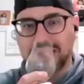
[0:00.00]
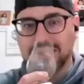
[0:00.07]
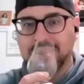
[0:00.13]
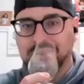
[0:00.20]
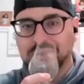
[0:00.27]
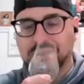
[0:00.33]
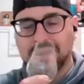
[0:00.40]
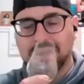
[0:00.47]
bread
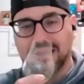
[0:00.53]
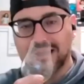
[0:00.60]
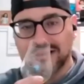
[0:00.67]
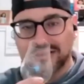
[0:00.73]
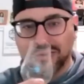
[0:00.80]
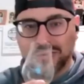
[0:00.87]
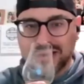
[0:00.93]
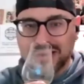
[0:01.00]

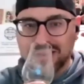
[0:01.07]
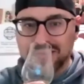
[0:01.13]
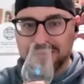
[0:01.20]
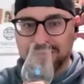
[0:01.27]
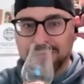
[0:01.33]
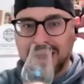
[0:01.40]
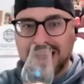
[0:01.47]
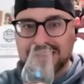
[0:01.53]
uh, going on
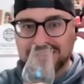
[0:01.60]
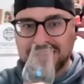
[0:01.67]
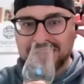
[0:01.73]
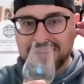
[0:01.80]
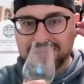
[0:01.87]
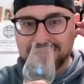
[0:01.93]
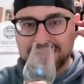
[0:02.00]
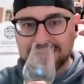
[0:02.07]
the rye
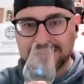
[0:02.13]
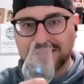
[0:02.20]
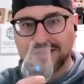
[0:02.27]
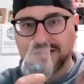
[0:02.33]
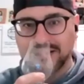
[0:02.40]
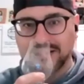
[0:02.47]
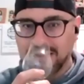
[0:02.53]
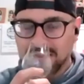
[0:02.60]
side of
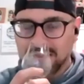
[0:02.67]
things.